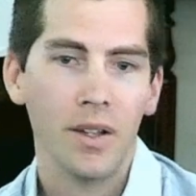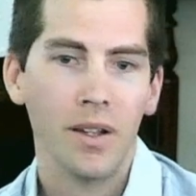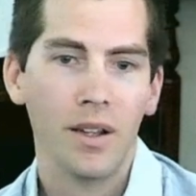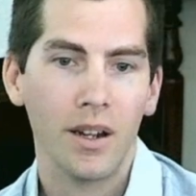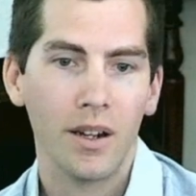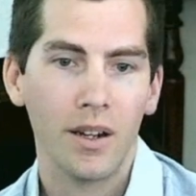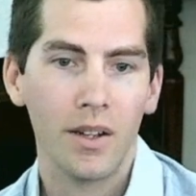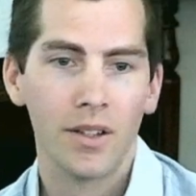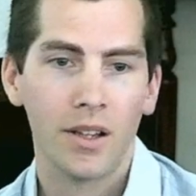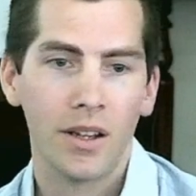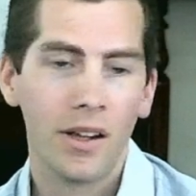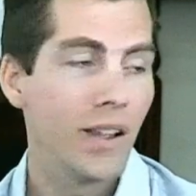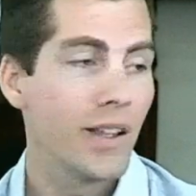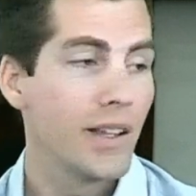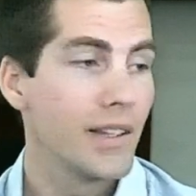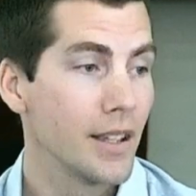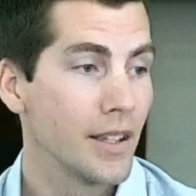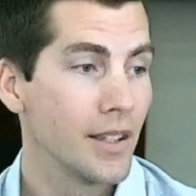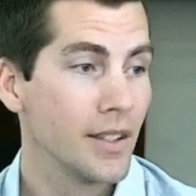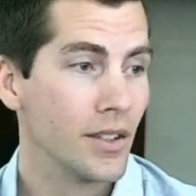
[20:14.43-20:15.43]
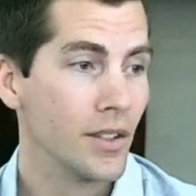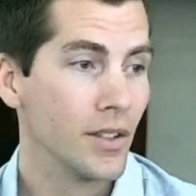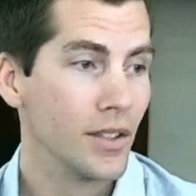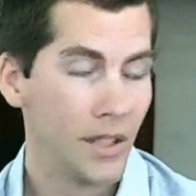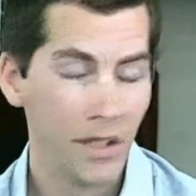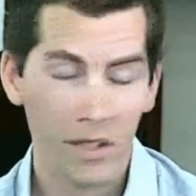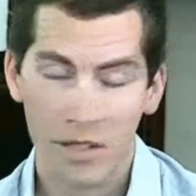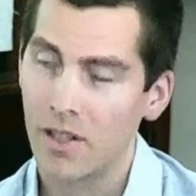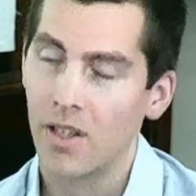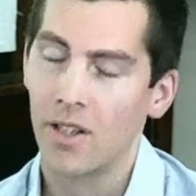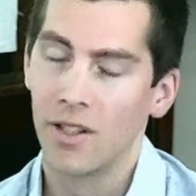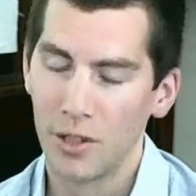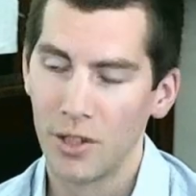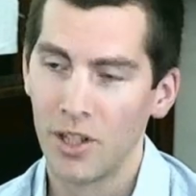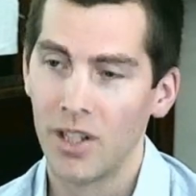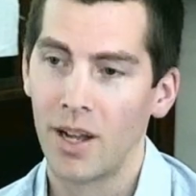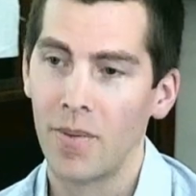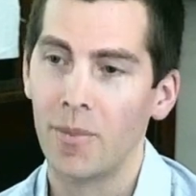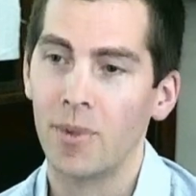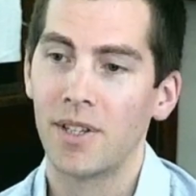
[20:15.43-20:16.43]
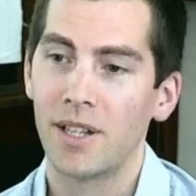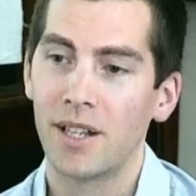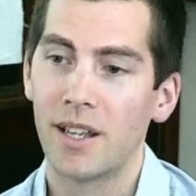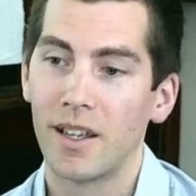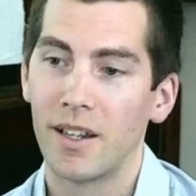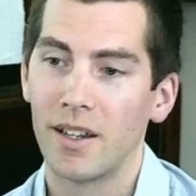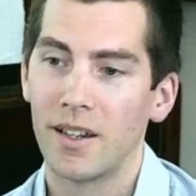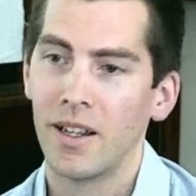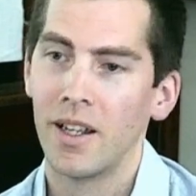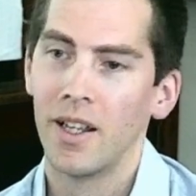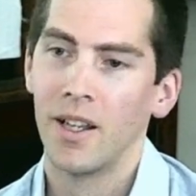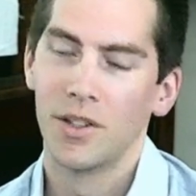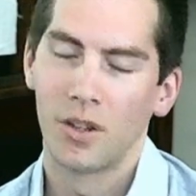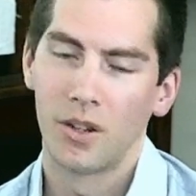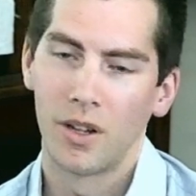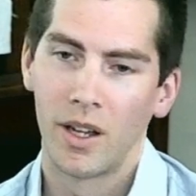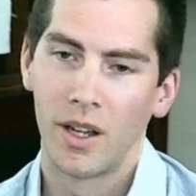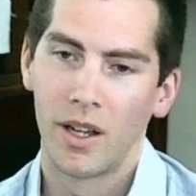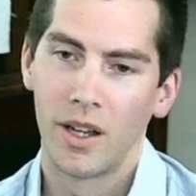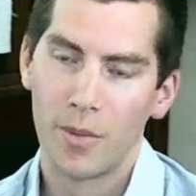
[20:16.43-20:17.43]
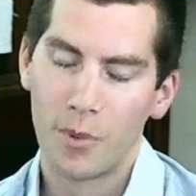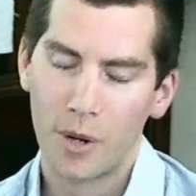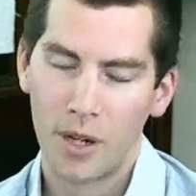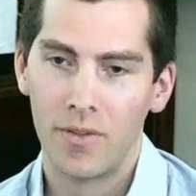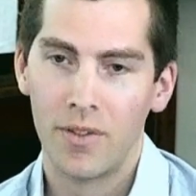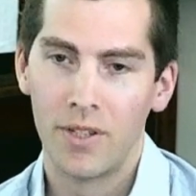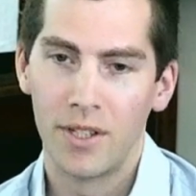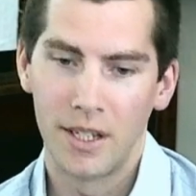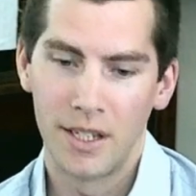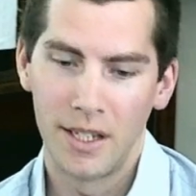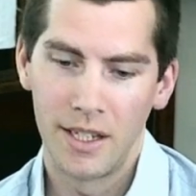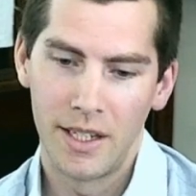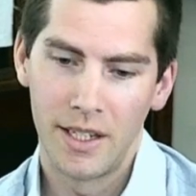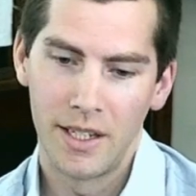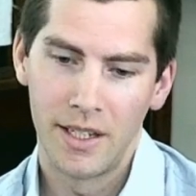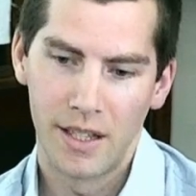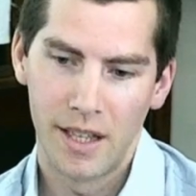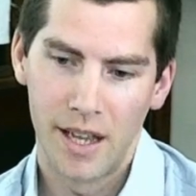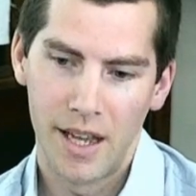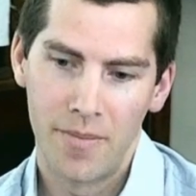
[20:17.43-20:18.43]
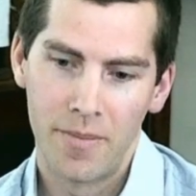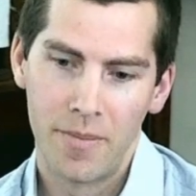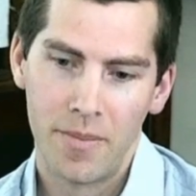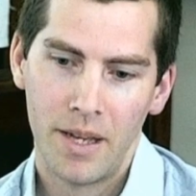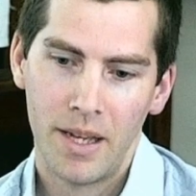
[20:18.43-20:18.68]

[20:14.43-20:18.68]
And I was like, oh, that sounds interesting, you should come and see it. So I went and visited his lab,